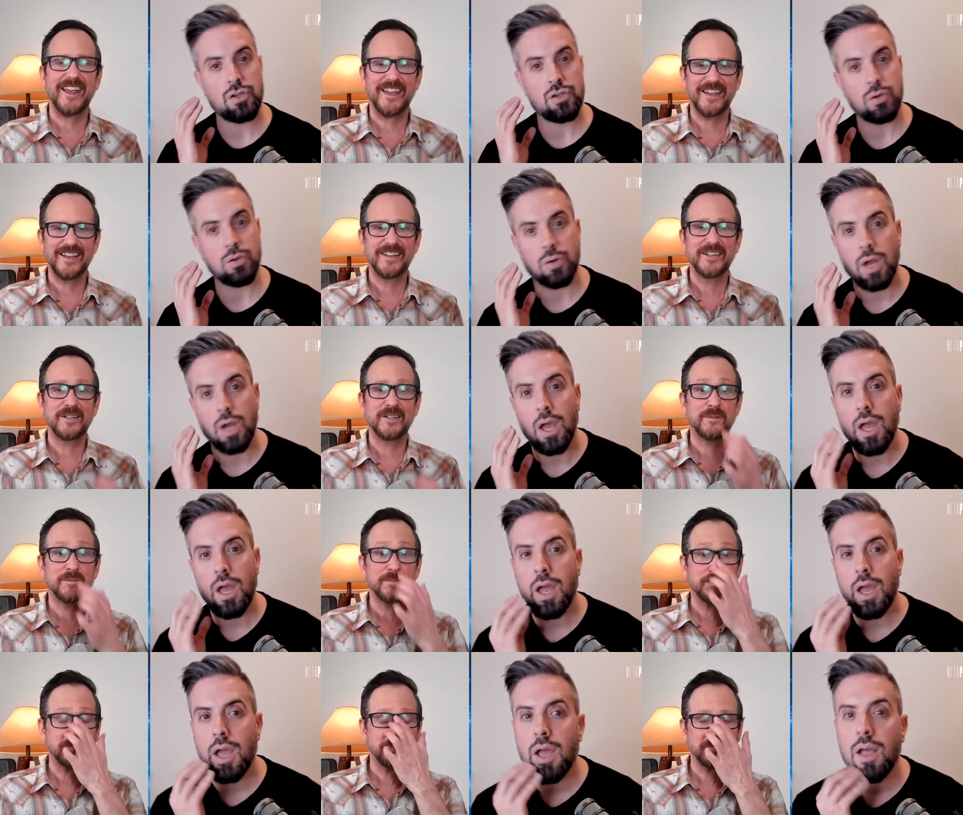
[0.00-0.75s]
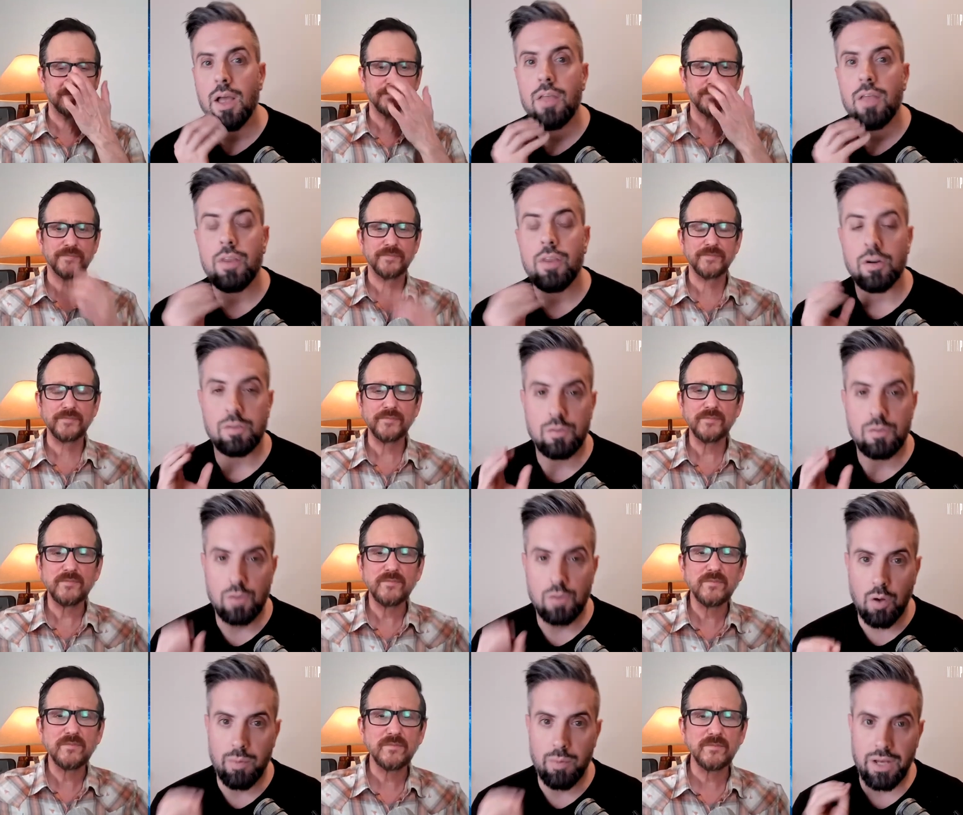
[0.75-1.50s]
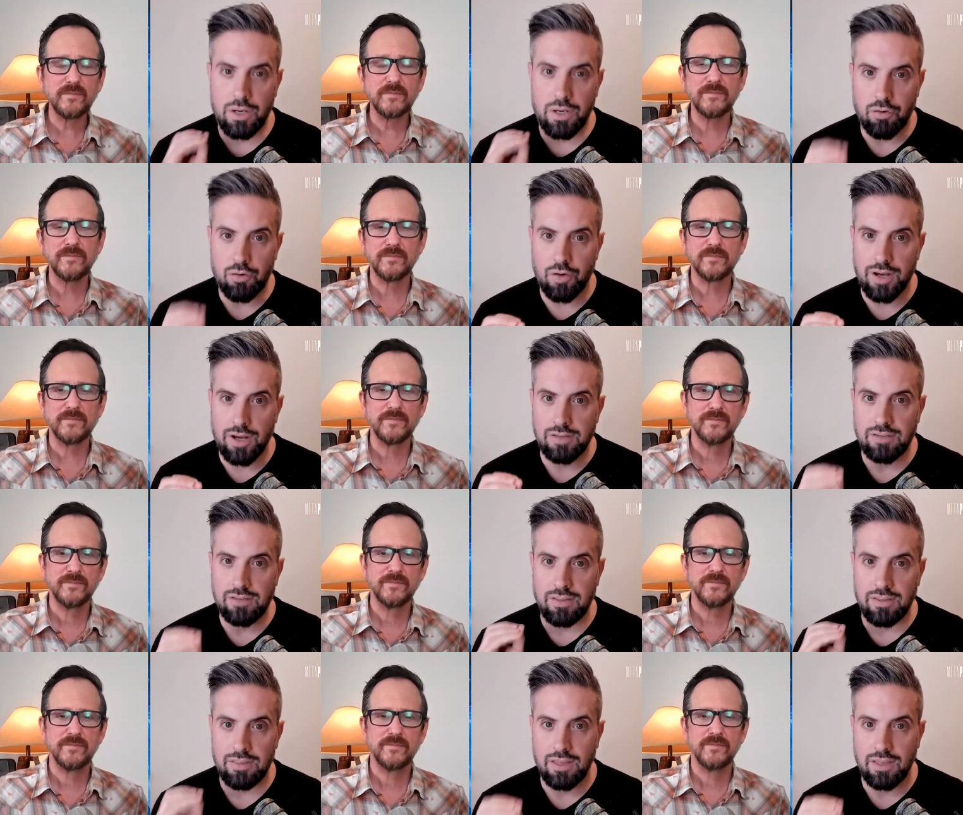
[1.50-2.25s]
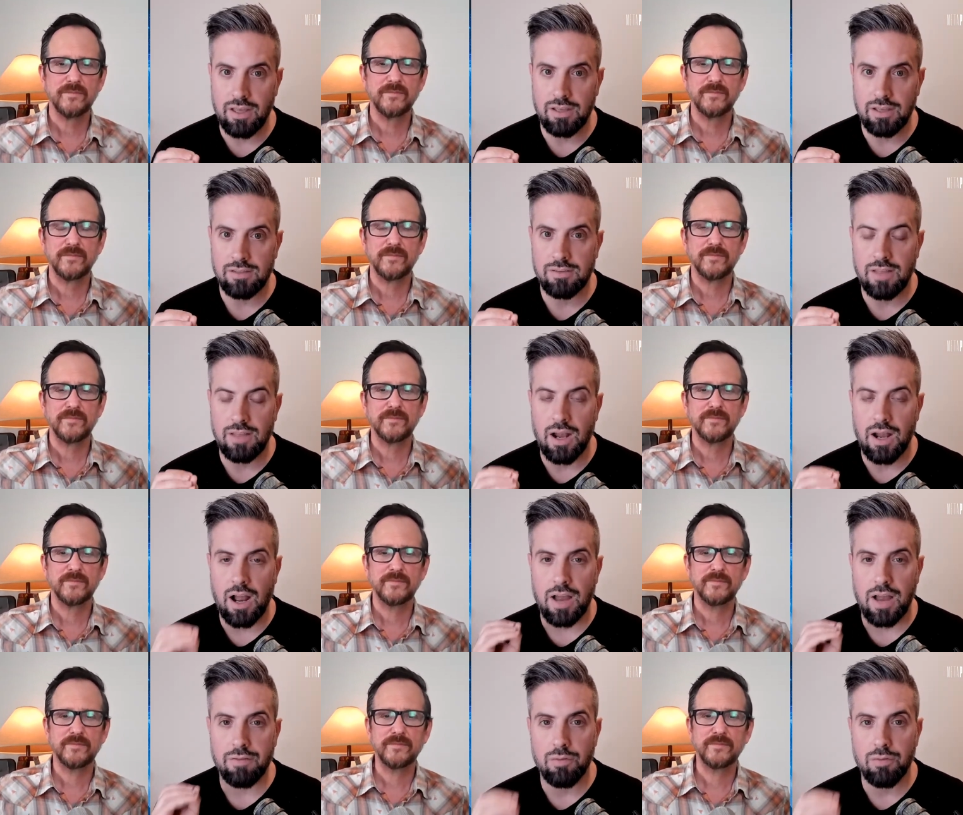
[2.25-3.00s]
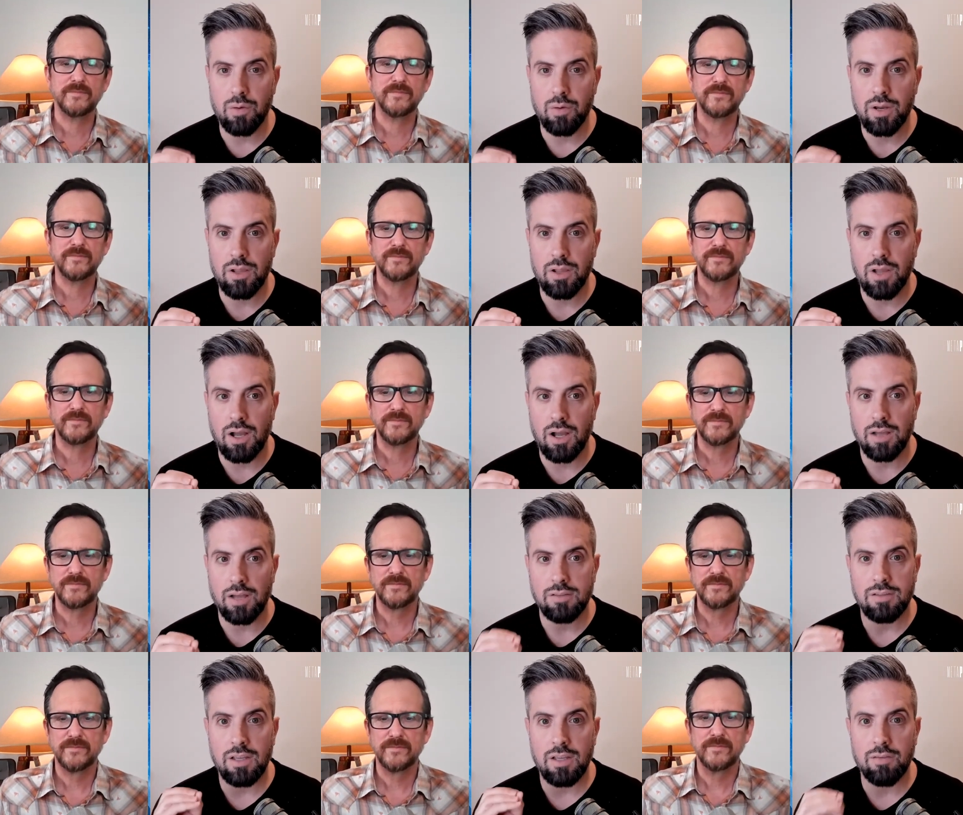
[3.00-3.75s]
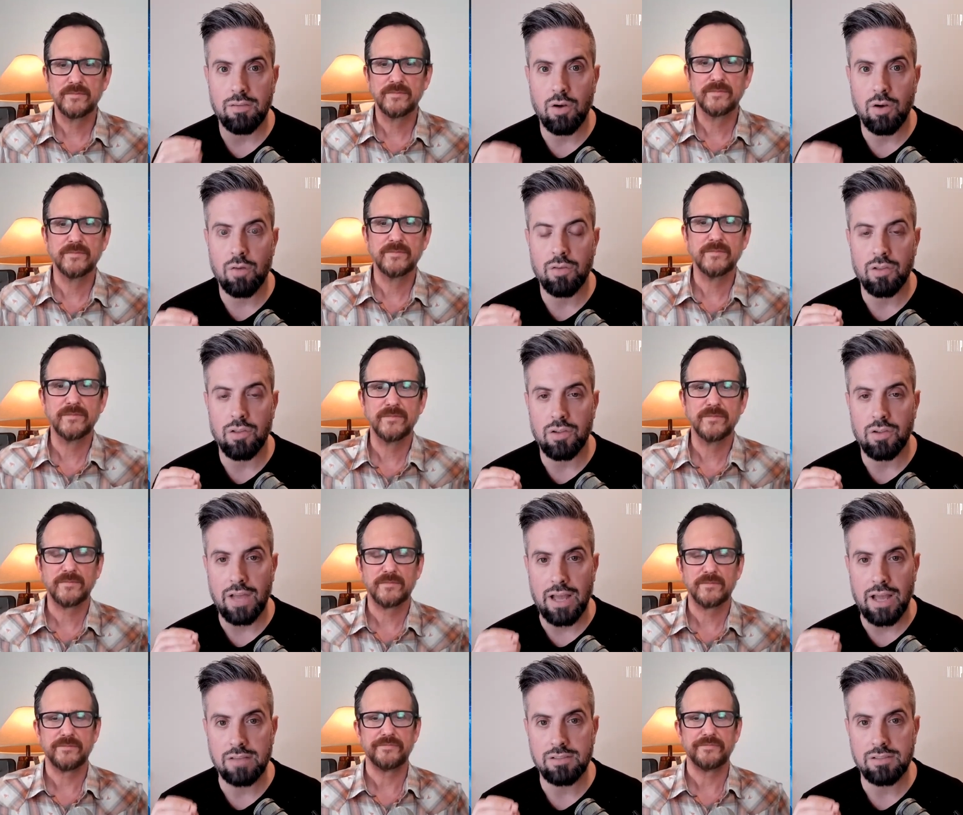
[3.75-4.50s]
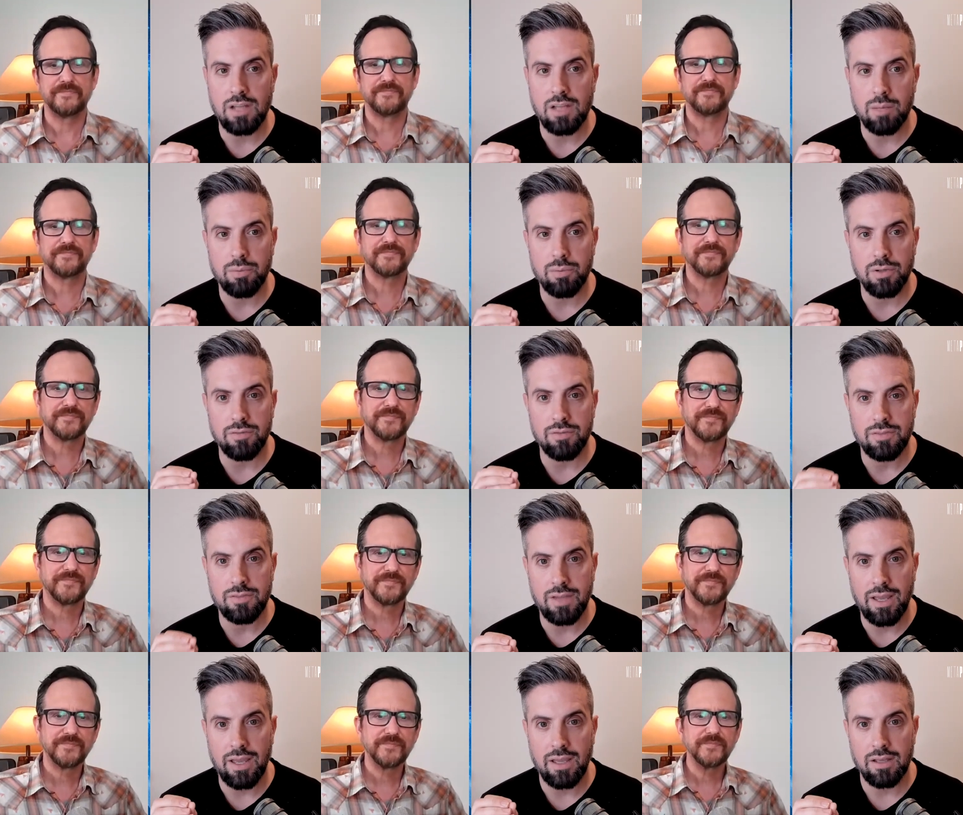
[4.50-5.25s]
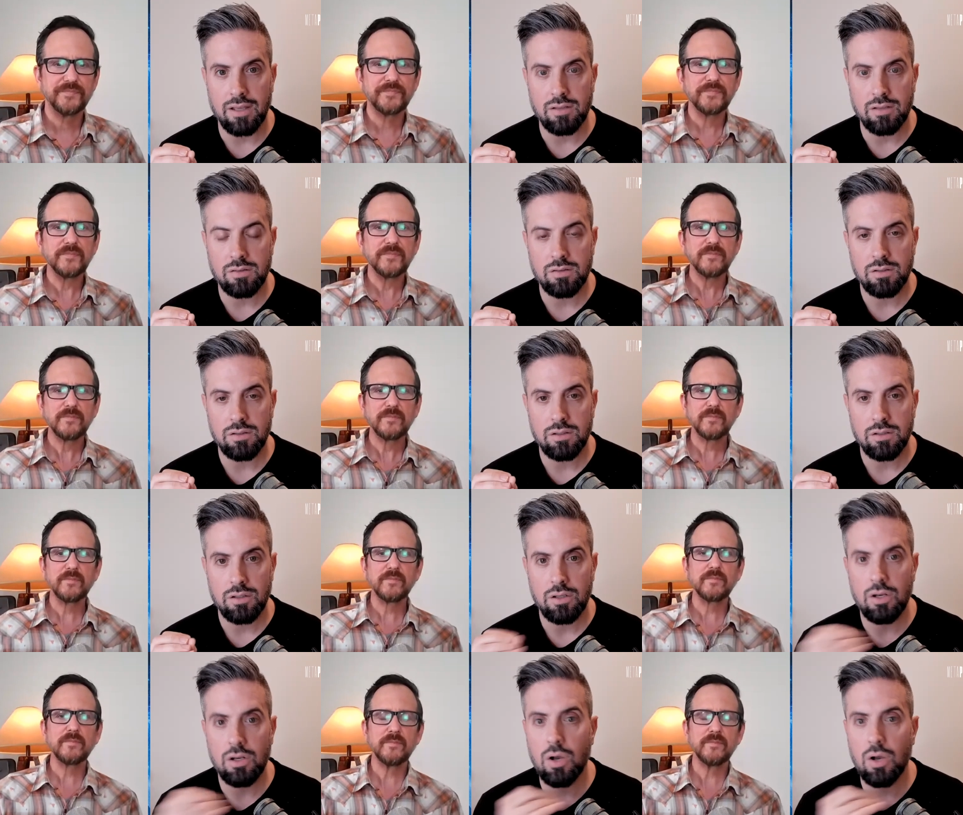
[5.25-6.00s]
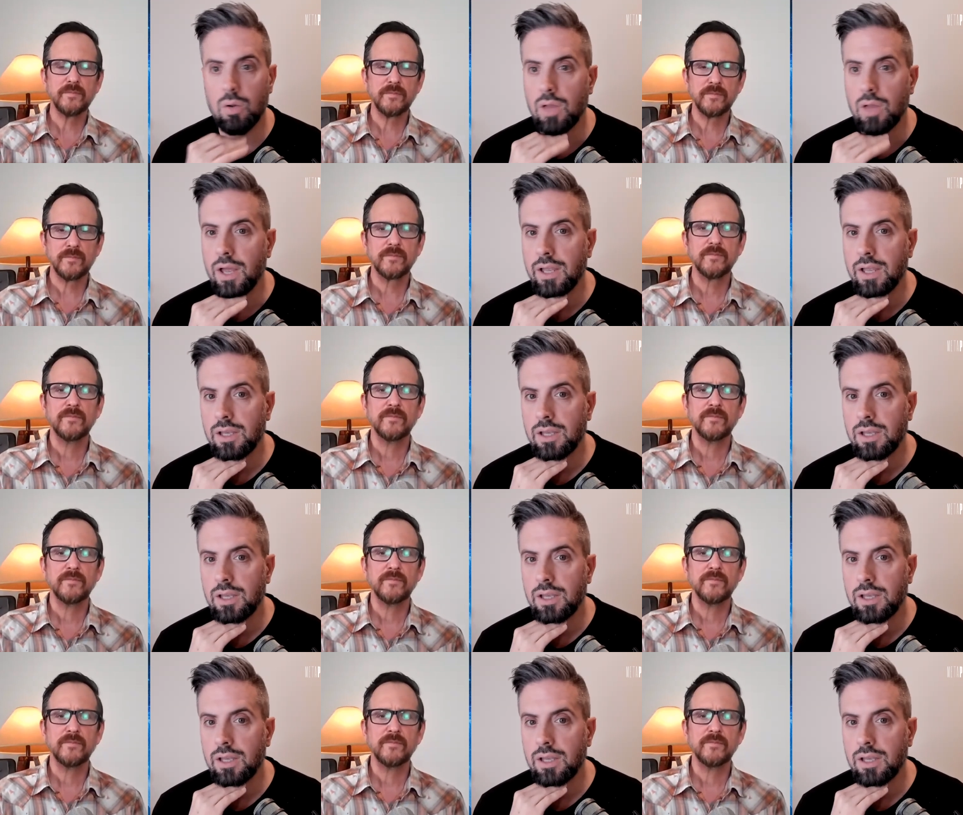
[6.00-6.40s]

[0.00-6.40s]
Speaker 1: dude there's so many crazy things that I've realized even over the last couple of days. You know, like